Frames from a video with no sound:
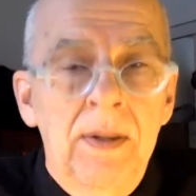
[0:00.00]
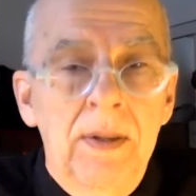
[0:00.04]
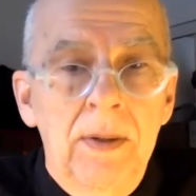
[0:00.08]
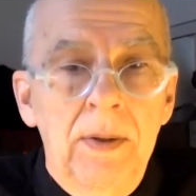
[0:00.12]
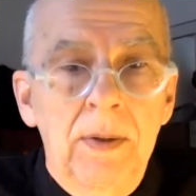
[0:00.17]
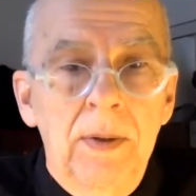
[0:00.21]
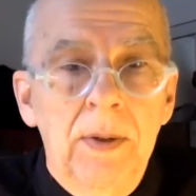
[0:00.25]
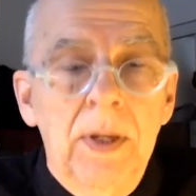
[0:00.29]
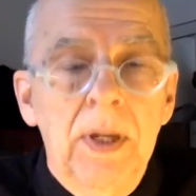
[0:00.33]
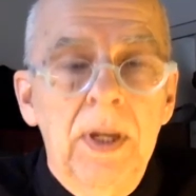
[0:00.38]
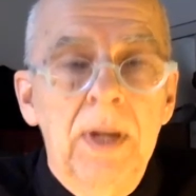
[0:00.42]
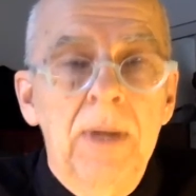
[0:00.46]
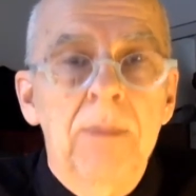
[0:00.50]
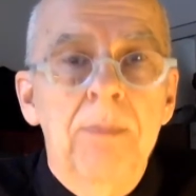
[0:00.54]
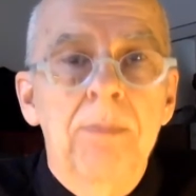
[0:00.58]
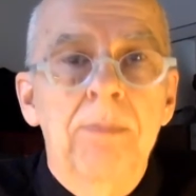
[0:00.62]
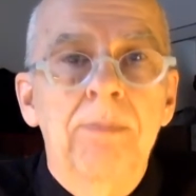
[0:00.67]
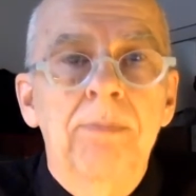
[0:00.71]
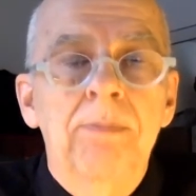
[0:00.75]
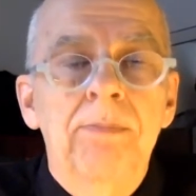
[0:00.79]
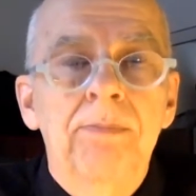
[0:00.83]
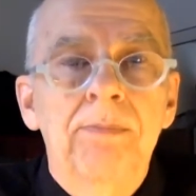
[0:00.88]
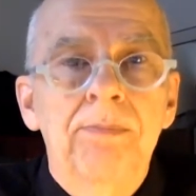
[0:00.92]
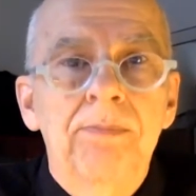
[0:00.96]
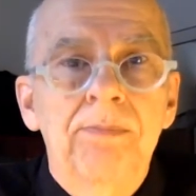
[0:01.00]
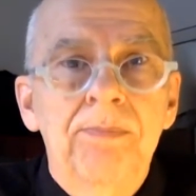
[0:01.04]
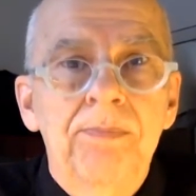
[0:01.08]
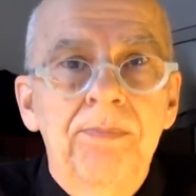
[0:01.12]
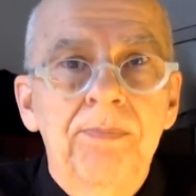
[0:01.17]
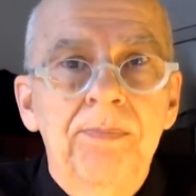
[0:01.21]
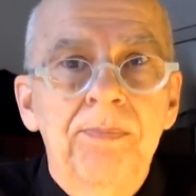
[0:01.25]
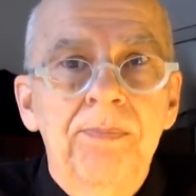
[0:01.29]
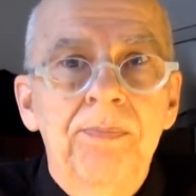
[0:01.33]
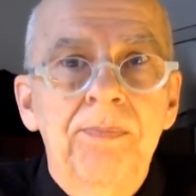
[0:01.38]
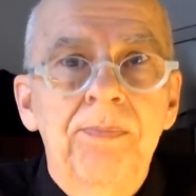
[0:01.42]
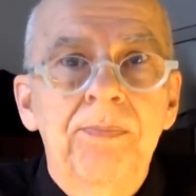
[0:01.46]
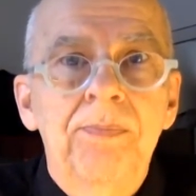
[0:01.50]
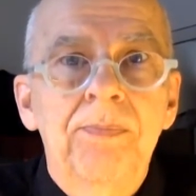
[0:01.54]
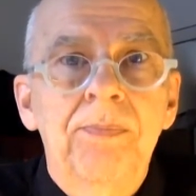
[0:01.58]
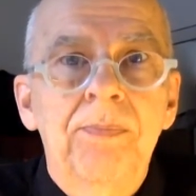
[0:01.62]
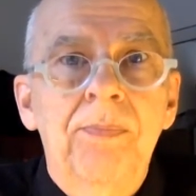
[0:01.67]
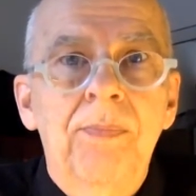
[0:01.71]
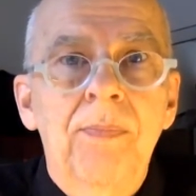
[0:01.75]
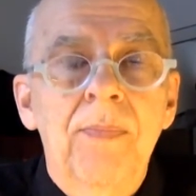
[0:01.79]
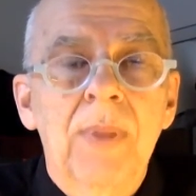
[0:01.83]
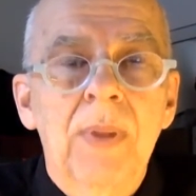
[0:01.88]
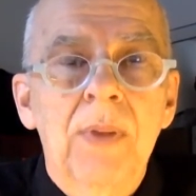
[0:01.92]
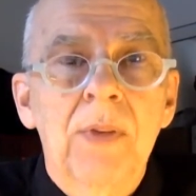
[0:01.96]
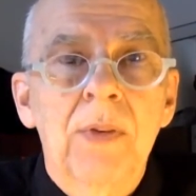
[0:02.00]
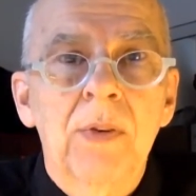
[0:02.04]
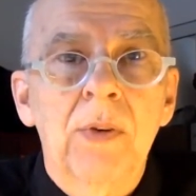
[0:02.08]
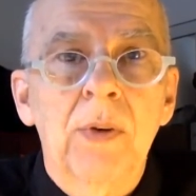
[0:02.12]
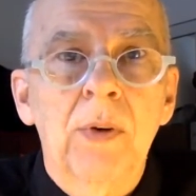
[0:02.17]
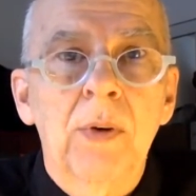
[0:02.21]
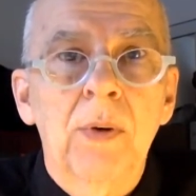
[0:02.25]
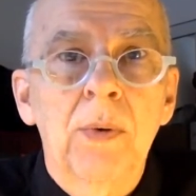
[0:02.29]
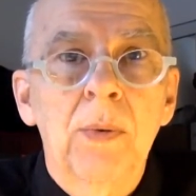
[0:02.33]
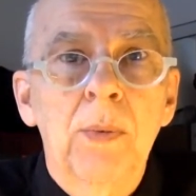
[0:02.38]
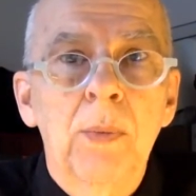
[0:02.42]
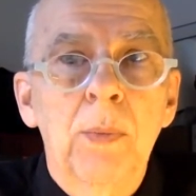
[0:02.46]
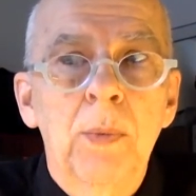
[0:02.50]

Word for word: Okay. So